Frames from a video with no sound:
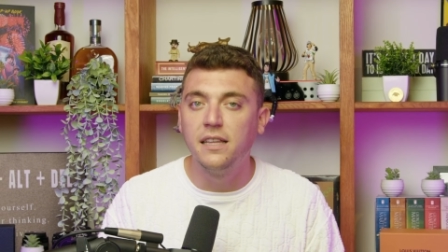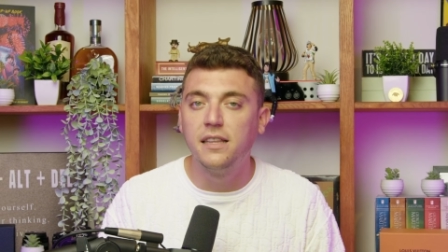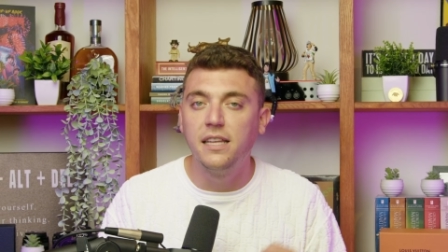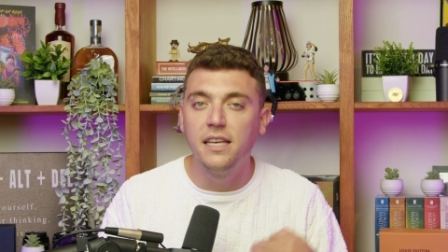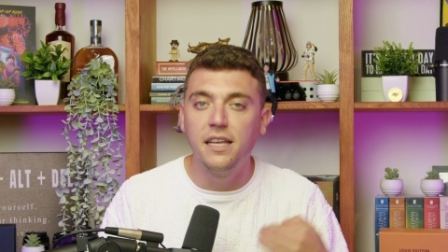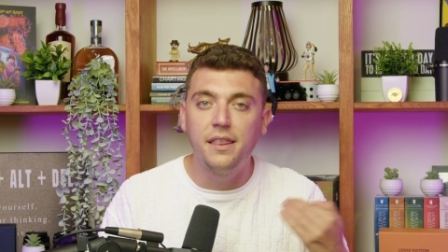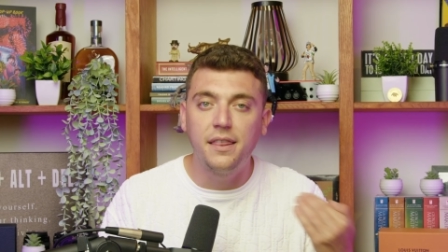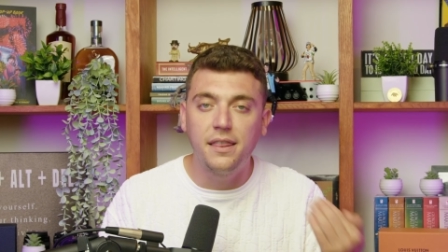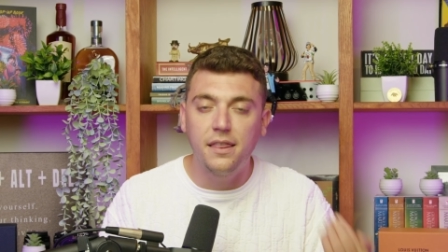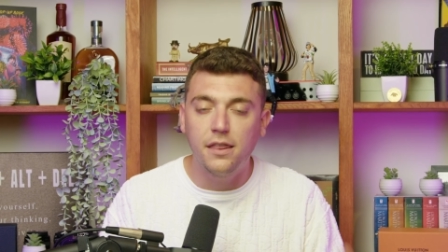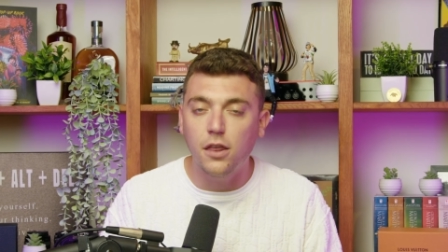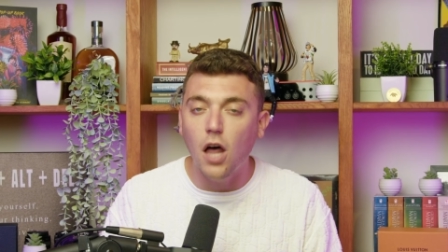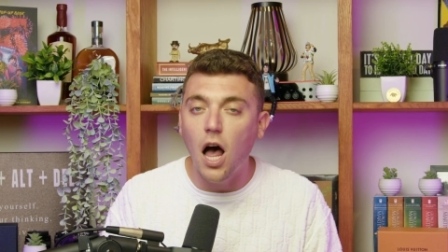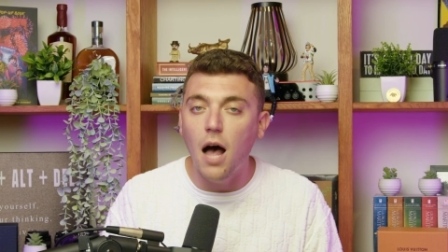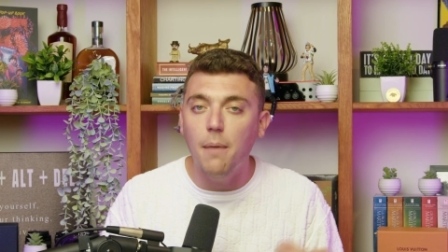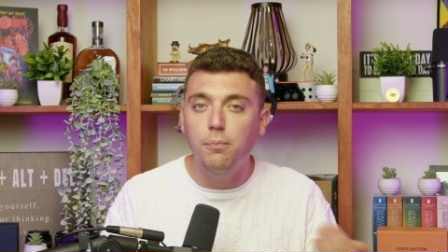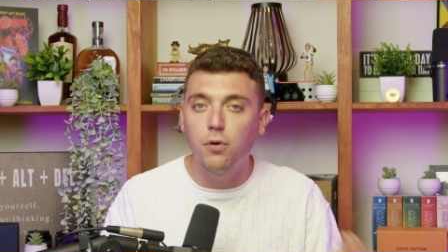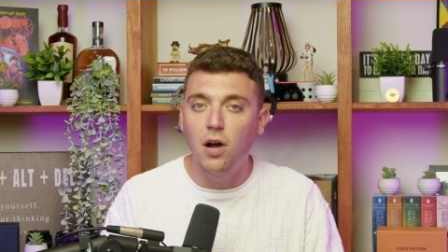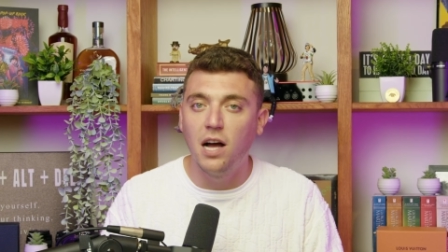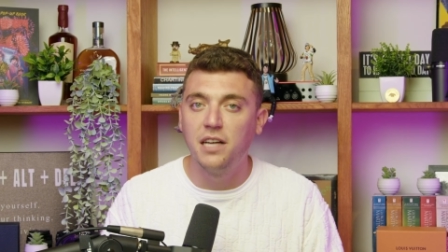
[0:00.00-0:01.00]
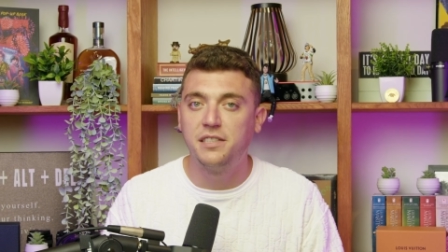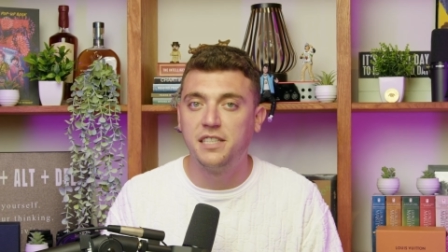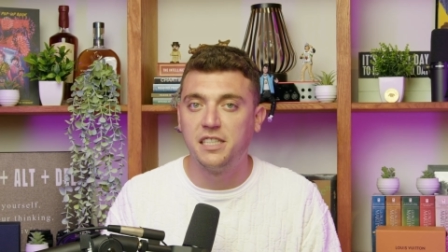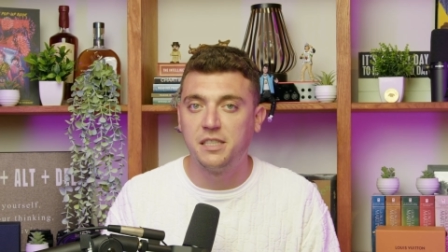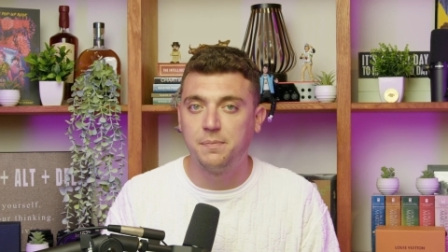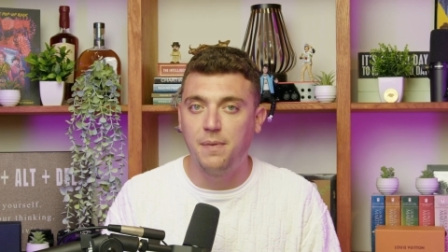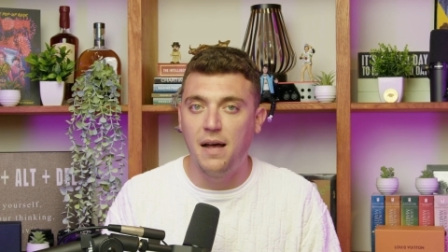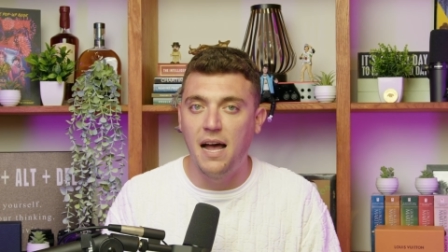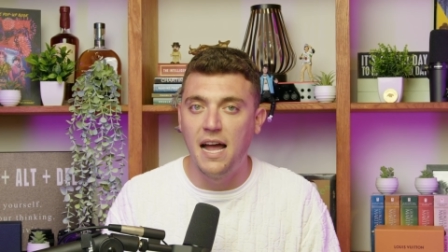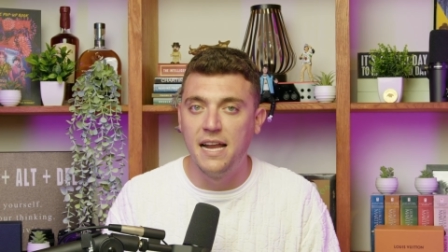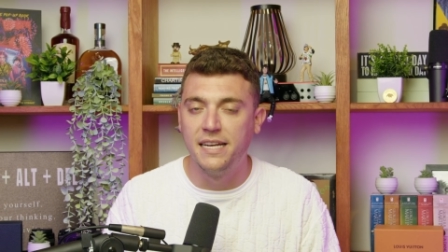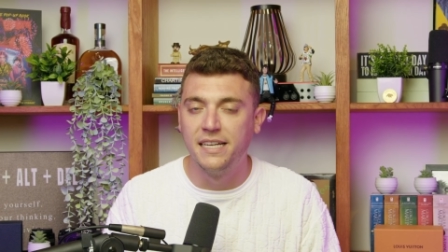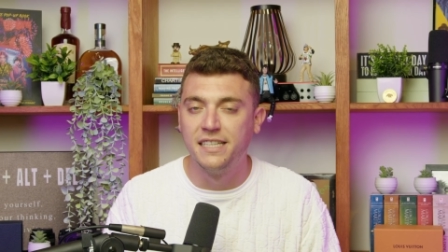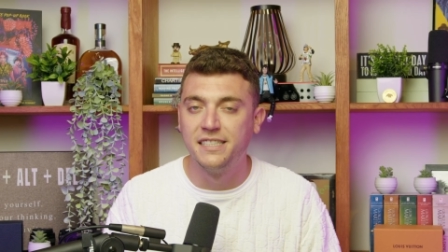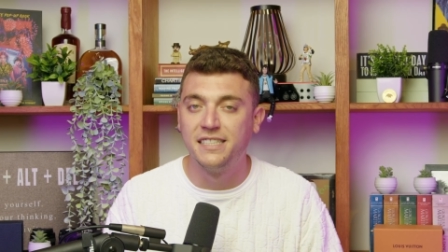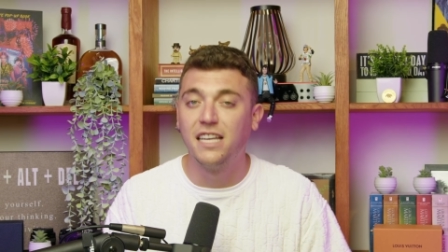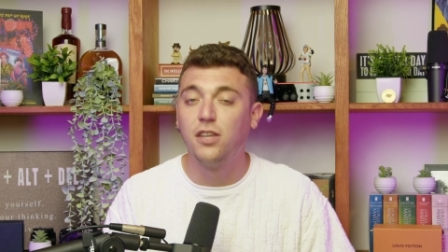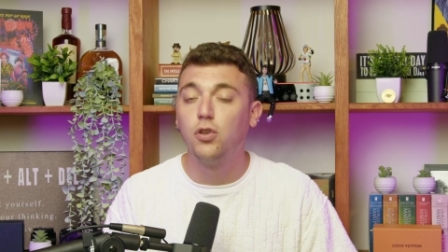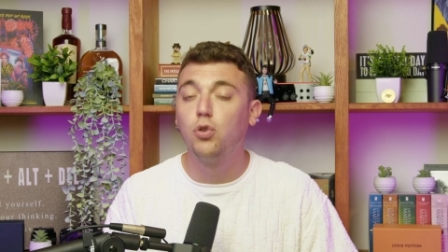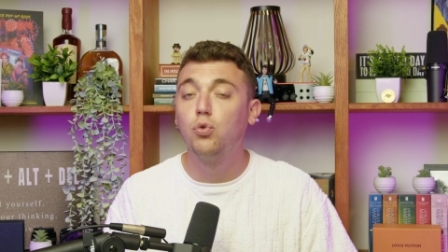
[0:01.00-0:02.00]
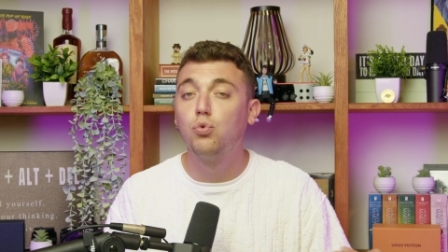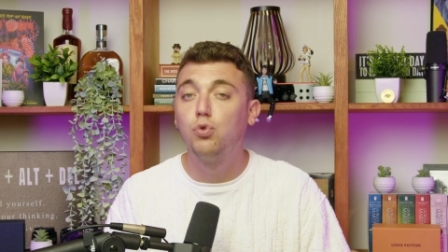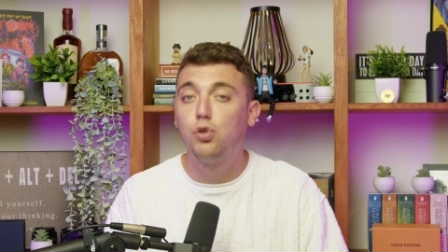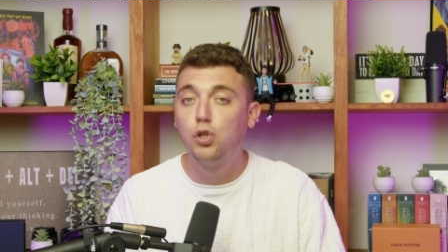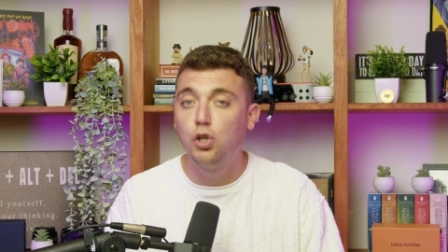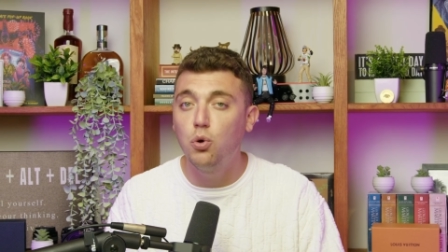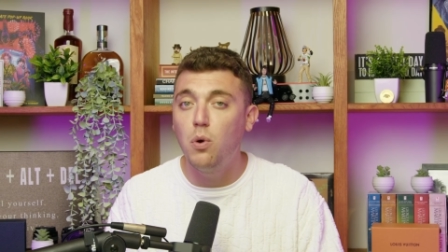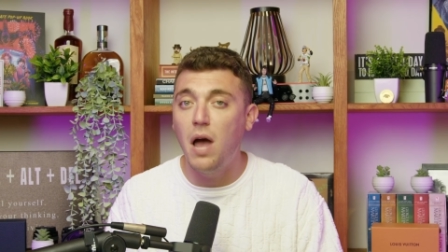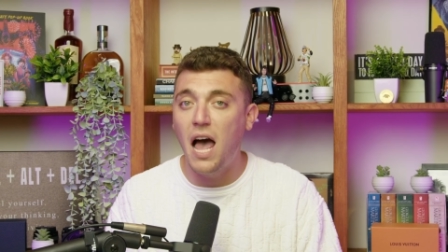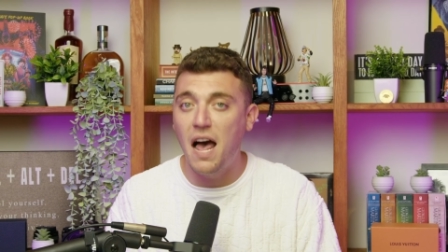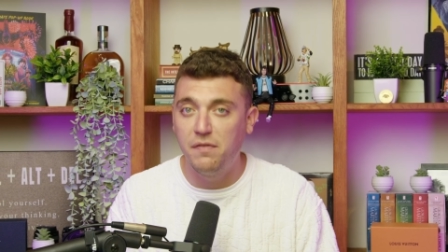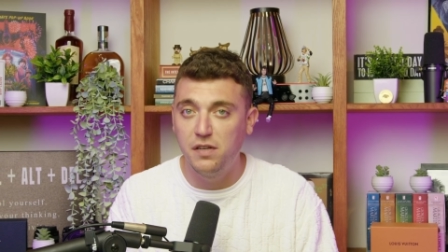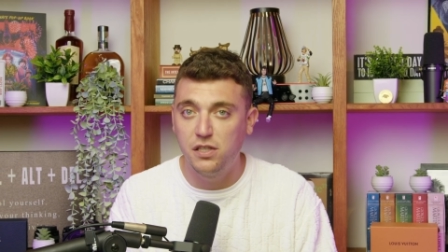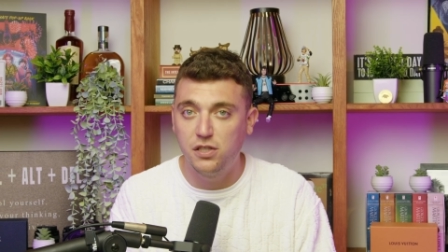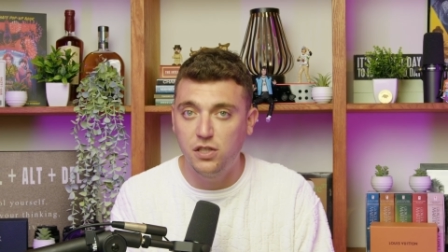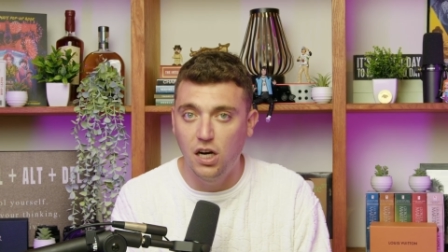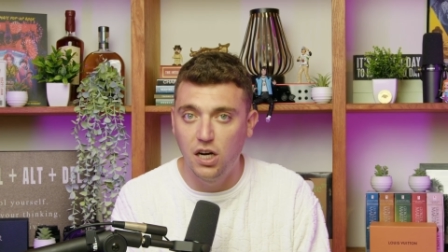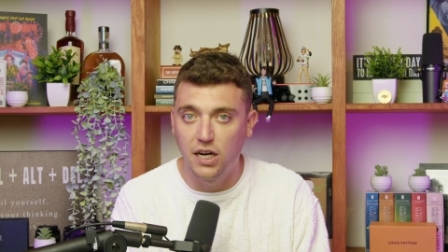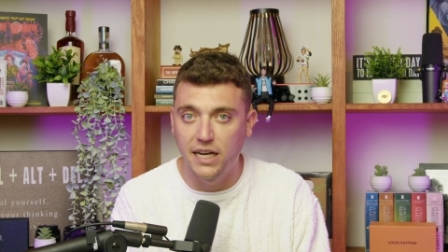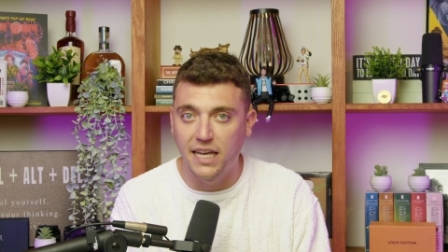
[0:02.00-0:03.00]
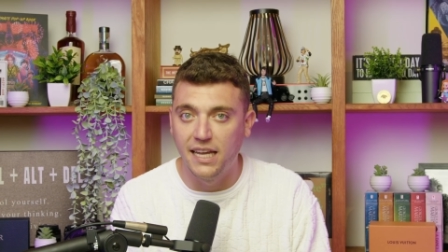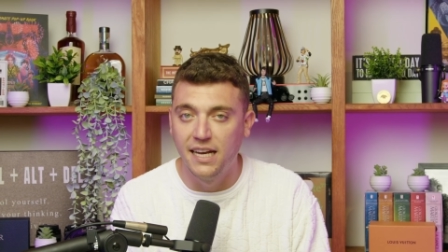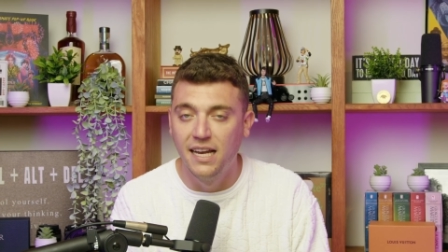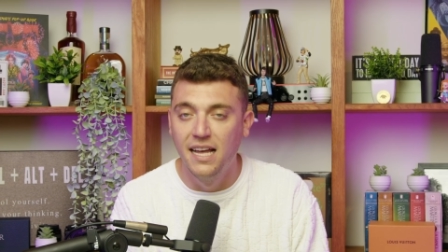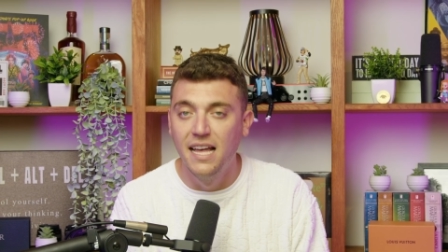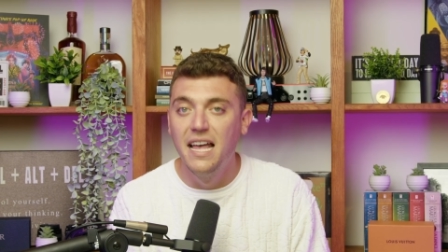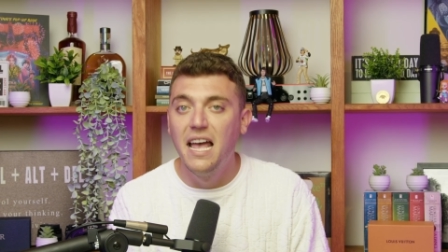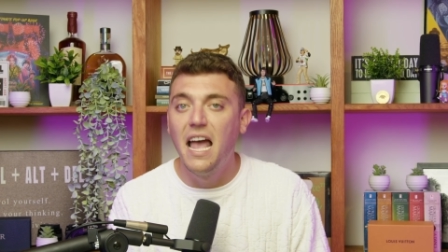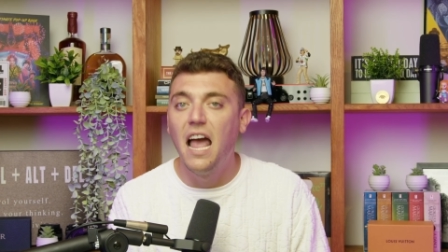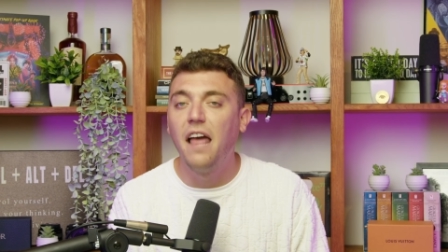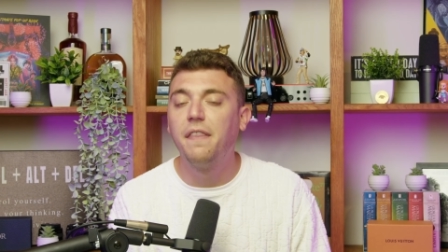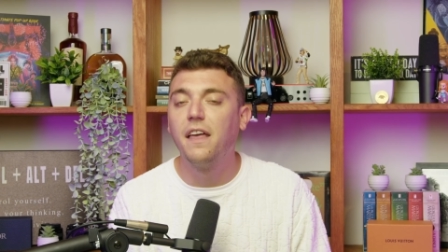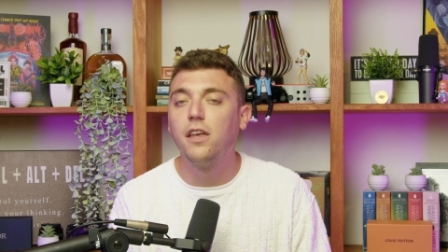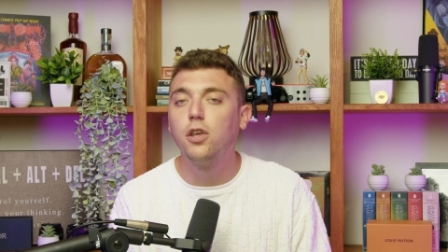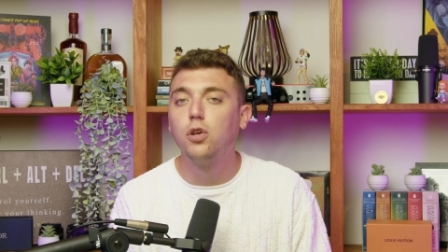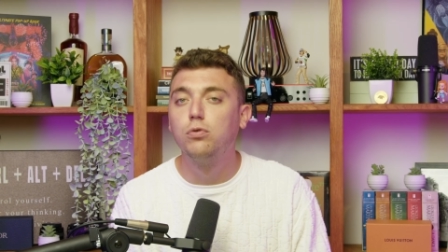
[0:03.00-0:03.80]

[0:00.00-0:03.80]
the thought process behind it is that you do have a target and that you